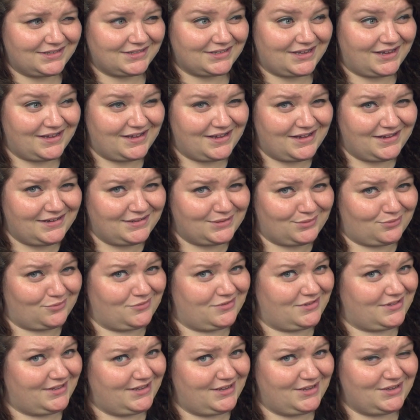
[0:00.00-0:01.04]
Sky High is
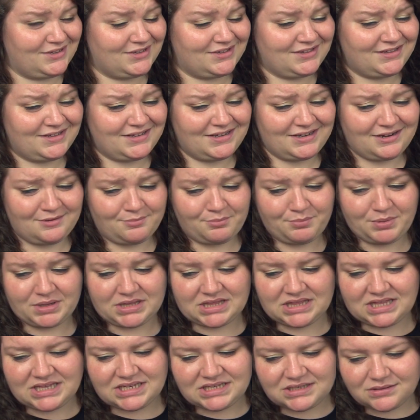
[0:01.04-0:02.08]
really good.
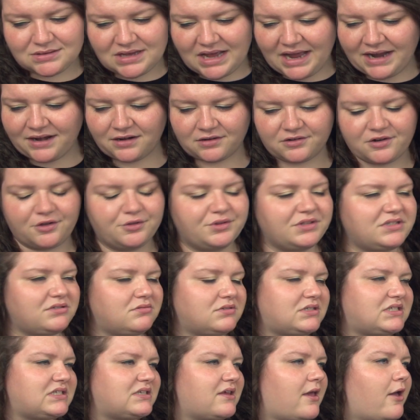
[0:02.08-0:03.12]
But this, I don't know, this
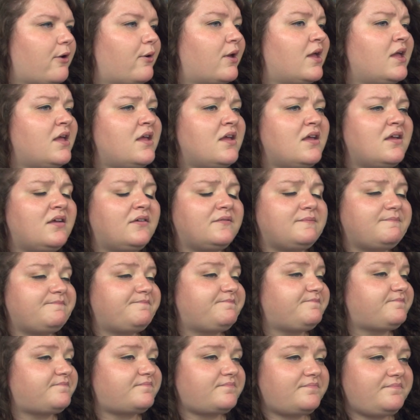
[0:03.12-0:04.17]
was slow.
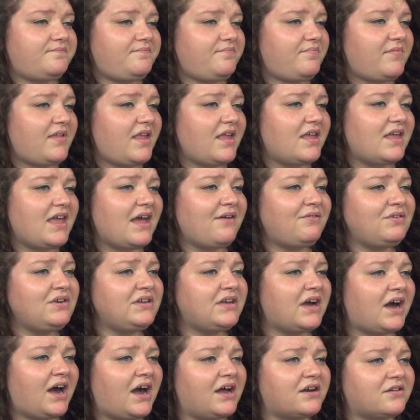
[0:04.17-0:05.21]
Kevin
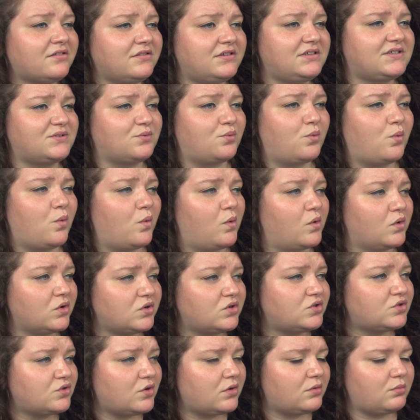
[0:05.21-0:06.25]
Connolly's
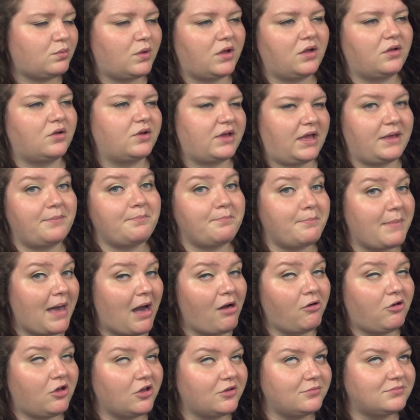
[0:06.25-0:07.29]
wardrobe, well, okay,
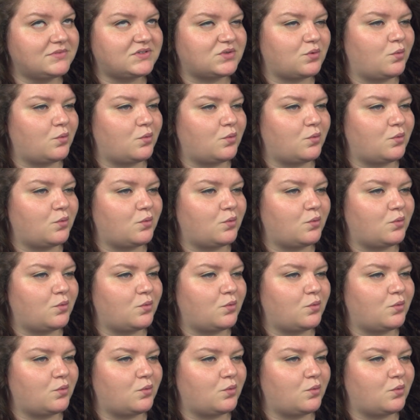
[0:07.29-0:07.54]
Malcolm's